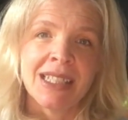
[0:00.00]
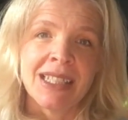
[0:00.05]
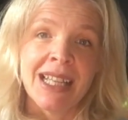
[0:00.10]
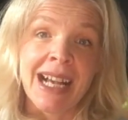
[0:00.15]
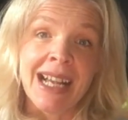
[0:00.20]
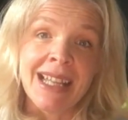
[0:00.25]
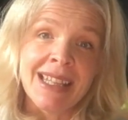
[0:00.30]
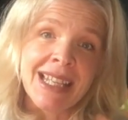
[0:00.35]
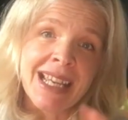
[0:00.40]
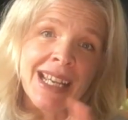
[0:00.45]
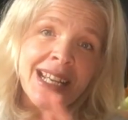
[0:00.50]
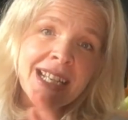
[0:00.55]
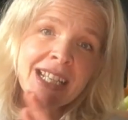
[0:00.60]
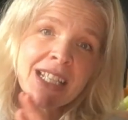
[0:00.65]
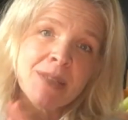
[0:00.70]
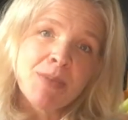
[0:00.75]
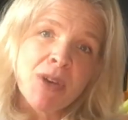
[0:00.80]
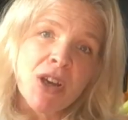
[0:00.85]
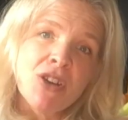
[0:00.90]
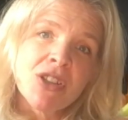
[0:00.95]
And then
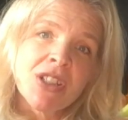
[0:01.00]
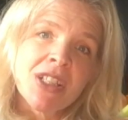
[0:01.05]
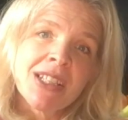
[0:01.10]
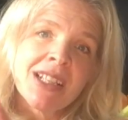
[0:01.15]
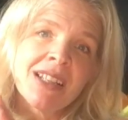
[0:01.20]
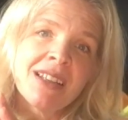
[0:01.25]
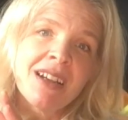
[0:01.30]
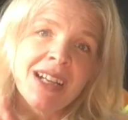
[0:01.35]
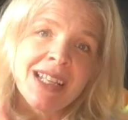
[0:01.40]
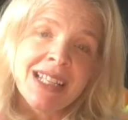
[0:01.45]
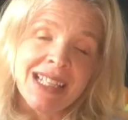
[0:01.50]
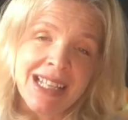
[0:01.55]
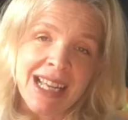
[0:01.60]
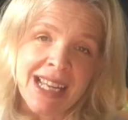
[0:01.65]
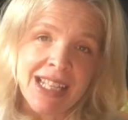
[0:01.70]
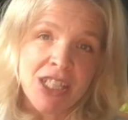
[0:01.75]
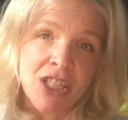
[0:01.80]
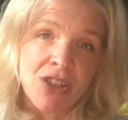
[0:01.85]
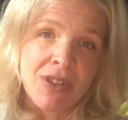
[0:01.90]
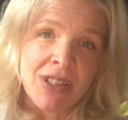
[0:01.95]
exposure to light
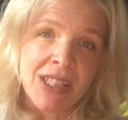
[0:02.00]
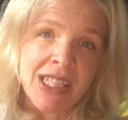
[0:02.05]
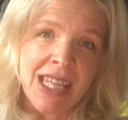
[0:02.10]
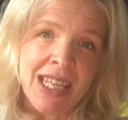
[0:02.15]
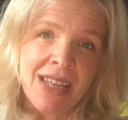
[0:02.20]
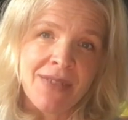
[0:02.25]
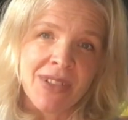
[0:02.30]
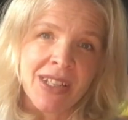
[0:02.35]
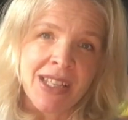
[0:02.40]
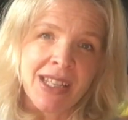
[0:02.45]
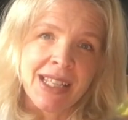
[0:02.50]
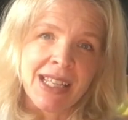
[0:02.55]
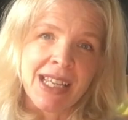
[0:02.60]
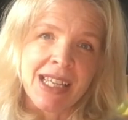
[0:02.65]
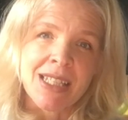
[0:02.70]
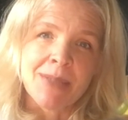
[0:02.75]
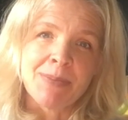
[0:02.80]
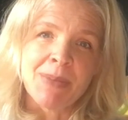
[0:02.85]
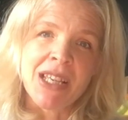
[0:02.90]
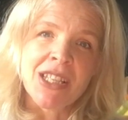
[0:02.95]
later in the evening,
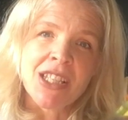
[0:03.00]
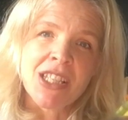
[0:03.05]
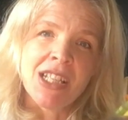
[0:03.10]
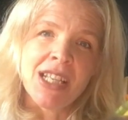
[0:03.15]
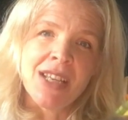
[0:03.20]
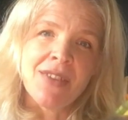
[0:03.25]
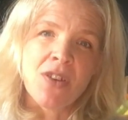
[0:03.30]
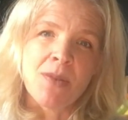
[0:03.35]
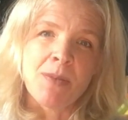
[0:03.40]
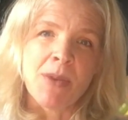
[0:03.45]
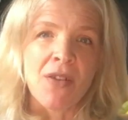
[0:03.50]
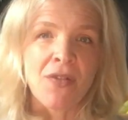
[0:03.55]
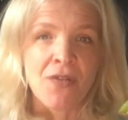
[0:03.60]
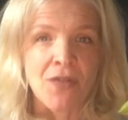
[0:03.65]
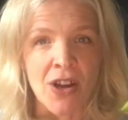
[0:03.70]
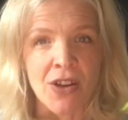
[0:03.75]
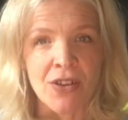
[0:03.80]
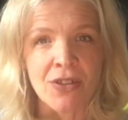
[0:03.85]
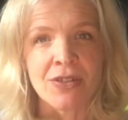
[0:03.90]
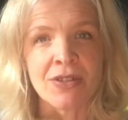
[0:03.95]
especially from our
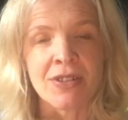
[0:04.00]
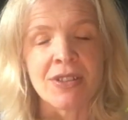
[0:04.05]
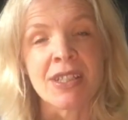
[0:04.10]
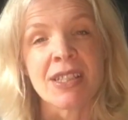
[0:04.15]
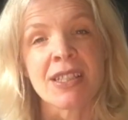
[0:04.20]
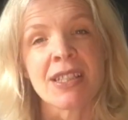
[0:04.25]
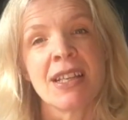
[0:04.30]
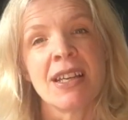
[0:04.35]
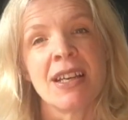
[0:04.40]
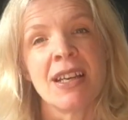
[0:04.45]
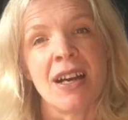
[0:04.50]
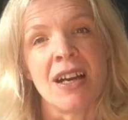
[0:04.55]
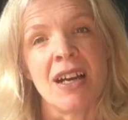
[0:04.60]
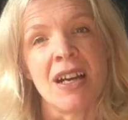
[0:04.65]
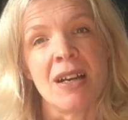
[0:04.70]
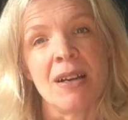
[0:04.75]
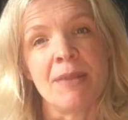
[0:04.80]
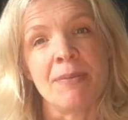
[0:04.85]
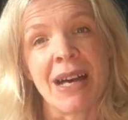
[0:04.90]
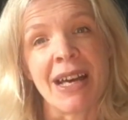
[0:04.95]
phones
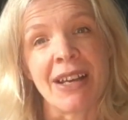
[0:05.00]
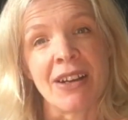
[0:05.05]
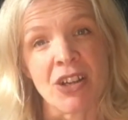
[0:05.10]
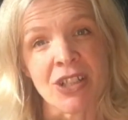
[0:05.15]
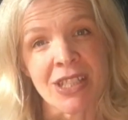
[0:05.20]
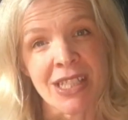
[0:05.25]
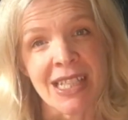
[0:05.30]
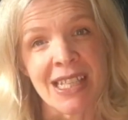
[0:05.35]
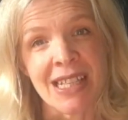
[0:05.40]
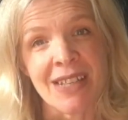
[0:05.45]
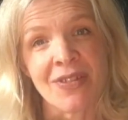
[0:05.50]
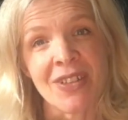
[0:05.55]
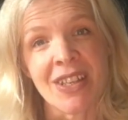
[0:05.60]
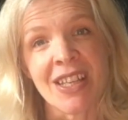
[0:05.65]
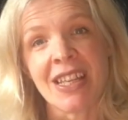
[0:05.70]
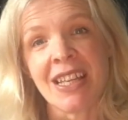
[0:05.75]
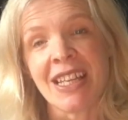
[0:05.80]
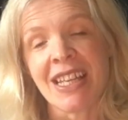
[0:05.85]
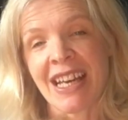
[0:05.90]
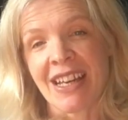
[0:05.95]
and our
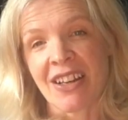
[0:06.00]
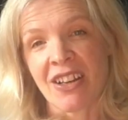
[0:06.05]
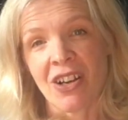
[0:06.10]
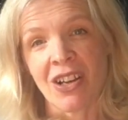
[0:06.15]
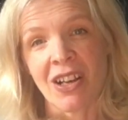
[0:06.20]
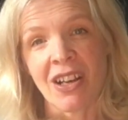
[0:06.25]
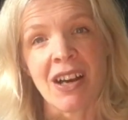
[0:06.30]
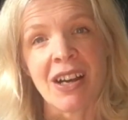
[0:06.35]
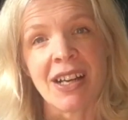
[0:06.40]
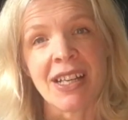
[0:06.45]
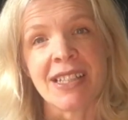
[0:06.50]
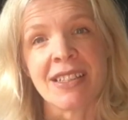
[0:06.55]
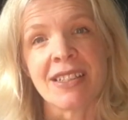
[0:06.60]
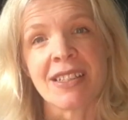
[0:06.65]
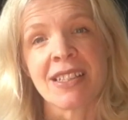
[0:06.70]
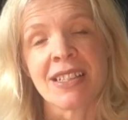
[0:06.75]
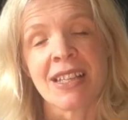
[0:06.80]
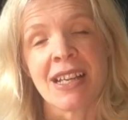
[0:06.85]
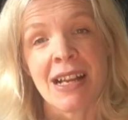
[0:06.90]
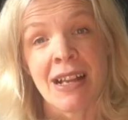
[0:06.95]
TV and our
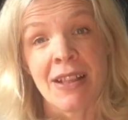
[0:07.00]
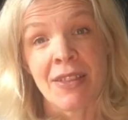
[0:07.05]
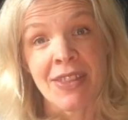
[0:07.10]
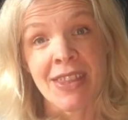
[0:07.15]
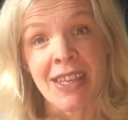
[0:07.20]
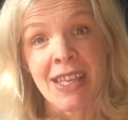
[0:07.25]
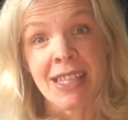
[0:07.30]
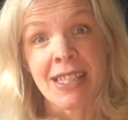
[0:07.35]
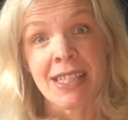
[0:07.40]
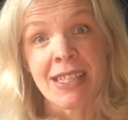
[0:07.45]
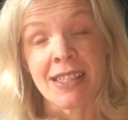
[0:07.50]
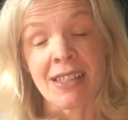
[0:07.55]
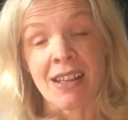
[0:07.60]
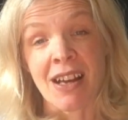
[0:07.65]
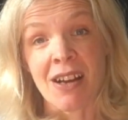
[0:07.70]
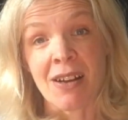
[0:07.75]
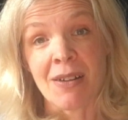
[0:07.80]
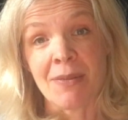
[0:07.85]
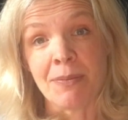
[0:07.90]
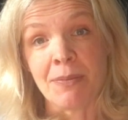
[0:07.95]
lights. This
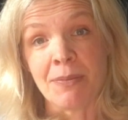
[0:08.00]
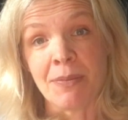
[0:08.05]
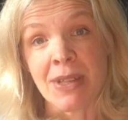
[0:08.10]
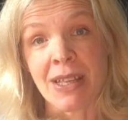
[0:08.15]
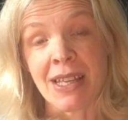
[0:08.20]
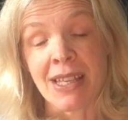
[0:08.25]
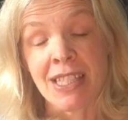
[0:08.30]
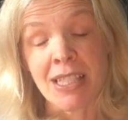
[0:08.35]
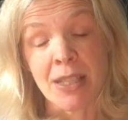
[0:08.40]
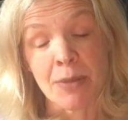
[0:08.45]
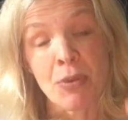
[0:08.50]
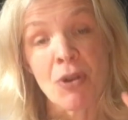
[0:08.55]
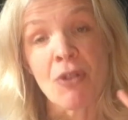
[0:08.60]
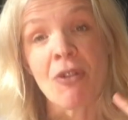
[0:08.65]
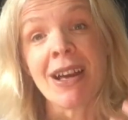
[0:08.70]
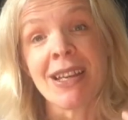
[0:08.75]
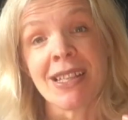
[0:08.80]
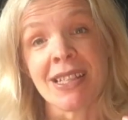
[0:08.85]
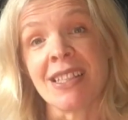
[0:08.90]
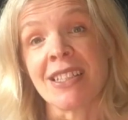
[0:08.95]

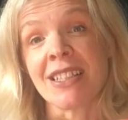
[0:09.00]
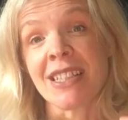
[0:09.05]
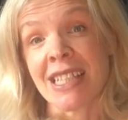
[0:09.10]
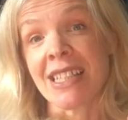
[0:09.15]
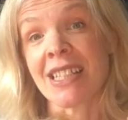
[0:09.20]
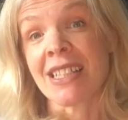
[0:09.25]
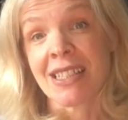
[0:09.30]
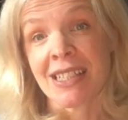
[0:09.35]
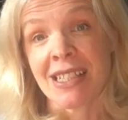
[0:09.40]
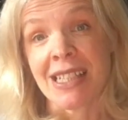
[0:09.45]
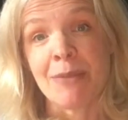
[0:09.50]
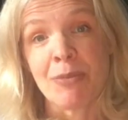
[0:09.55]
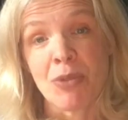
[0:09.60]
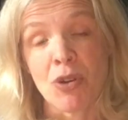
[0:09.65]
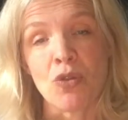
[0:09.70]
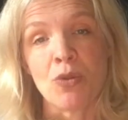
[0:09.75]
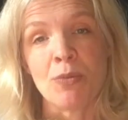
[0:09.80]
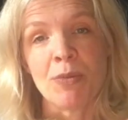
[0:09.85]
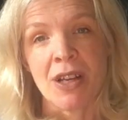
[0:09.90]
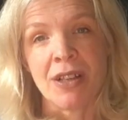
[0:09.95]
suppresses this sleep
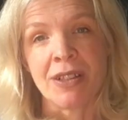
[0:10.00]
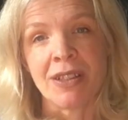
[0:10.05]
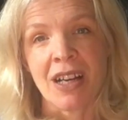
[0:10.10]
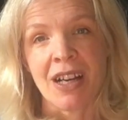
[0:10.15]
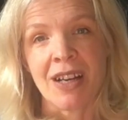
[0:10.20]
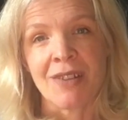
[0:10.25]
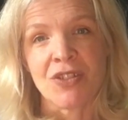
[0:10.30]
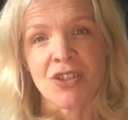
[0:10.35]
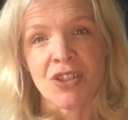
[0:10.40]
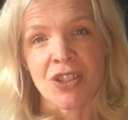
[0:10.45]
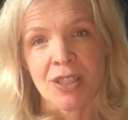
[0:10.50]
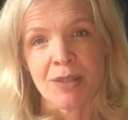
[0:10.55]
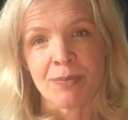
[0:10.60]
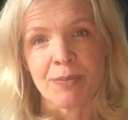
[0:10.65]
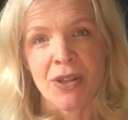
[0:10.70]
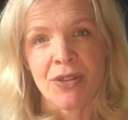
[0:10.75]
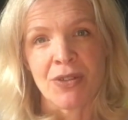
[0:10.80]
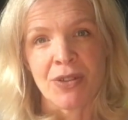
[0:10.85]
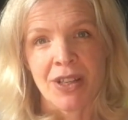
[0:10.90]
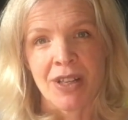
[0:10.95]
hormone that I've just
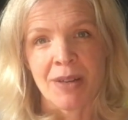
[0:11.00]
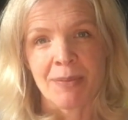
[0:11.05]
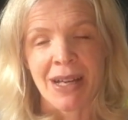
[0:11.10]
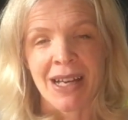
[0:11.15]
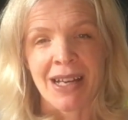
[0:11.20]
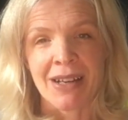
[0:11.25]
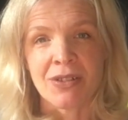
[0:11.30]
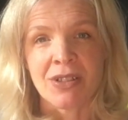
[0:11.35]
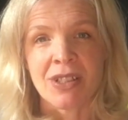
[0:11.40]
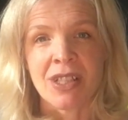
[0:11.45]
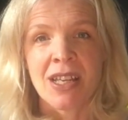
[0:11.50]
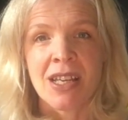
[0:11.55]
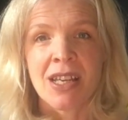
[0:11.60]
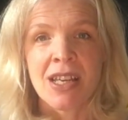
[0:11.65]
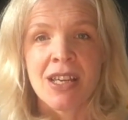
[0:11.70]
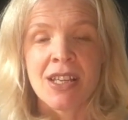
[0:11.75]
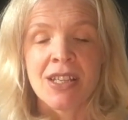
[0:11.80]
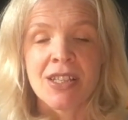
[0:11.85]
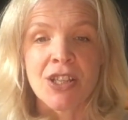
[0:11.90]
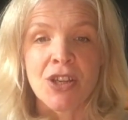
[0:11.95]
spoken about.
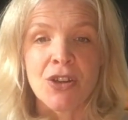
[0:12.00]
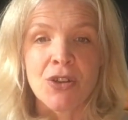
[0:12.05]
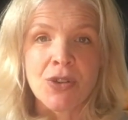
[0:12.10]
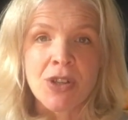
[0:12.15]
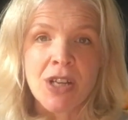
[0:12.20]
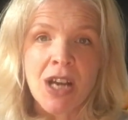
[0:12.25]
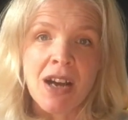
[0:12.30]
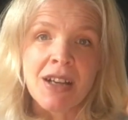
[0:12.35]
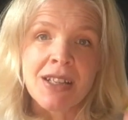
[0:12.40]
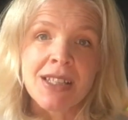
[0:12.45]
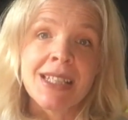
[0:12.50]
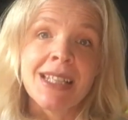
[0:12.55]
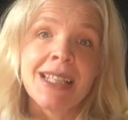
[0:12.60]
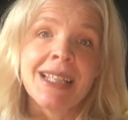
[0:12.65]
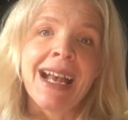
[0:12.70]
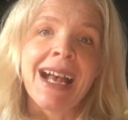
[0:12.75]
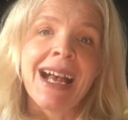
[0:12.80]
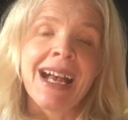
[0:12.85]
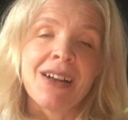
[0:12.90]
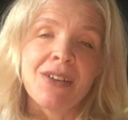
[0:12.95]
So
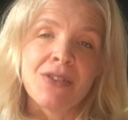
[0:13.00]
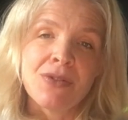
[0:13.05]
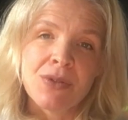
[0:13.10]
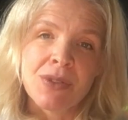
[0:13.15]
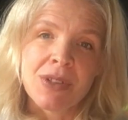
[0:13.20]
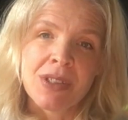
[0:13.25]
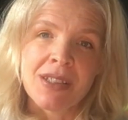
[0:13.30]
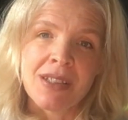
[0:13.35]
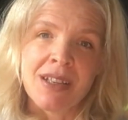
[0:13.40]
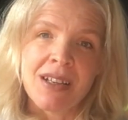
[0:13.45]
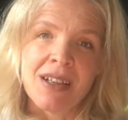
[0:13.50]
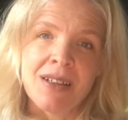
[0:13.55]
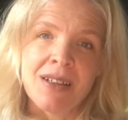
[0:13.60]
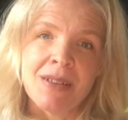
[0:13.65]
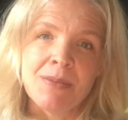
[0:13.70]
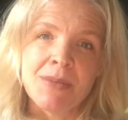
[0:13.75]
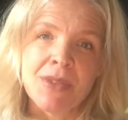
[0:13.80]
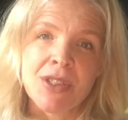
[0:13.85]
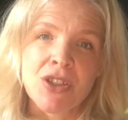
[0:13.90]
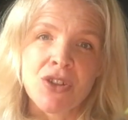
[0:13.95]
cutting out
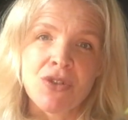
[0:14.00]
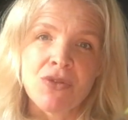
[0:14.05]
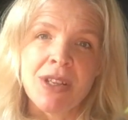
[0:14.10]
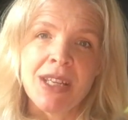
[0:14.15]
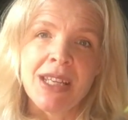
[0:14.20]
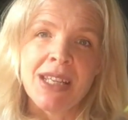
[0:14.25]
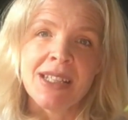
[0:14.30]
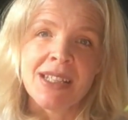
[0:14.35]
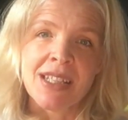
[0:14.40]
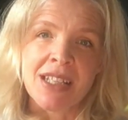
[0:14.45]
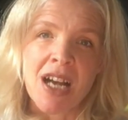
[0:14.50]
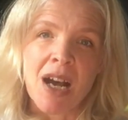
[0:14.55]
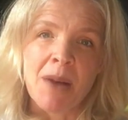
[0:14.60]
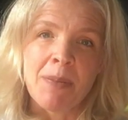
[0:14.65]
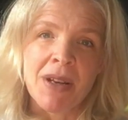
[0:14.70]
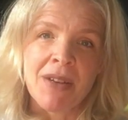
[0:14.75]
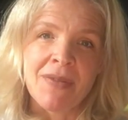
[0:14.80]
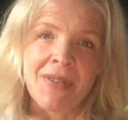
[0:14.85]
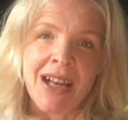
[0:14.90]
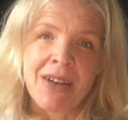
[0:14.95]
screens a
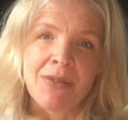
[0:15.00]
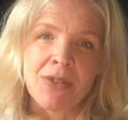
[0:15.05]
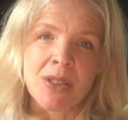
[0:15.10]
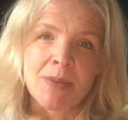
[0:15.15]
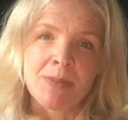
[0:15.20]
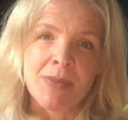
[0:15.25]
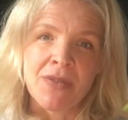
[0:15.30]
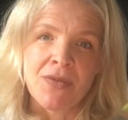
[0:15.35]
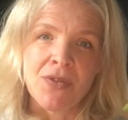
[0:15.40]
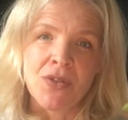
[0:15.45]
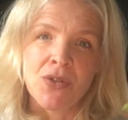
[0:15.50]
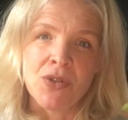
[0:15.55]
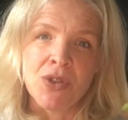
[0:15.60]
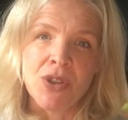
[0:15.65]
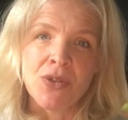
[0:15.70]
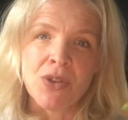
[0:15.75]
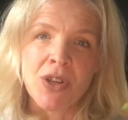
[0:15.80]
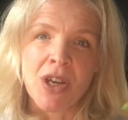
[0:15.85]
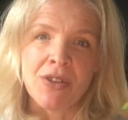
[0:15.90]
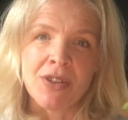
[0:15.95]
couple of hours before
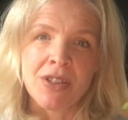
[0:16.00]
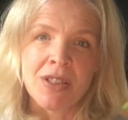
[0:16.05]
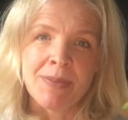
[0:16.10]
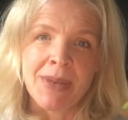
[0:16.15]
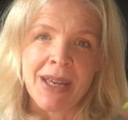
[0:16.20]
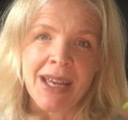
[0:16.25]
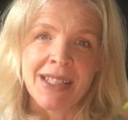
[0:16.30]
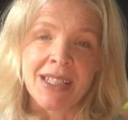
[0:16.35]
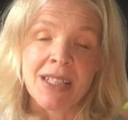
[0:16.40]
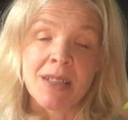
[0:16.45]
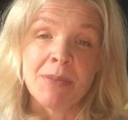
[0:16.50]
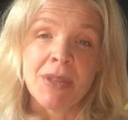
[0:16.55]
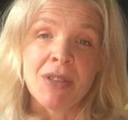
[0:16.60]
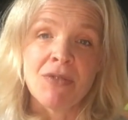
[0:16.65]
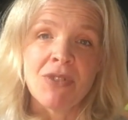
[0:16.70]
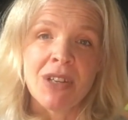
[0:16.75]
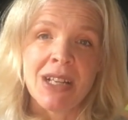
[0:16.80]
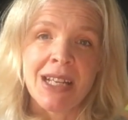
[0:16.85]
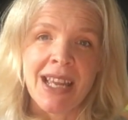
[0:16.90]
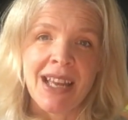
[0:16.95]
you go to bed can be
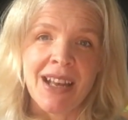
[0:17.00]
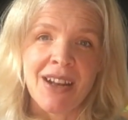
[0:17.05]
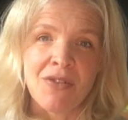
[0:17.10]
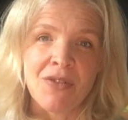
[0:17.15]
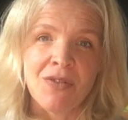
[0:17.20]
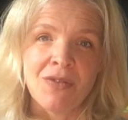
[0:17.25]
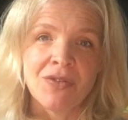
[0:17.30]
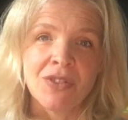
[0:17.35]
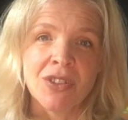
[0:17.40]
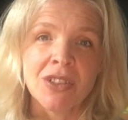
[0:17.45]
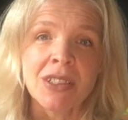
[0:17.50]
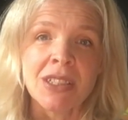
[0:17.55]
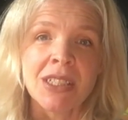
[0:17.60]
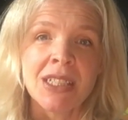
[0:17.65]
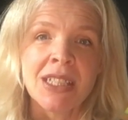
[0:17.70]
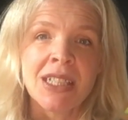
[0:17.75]
really helpful.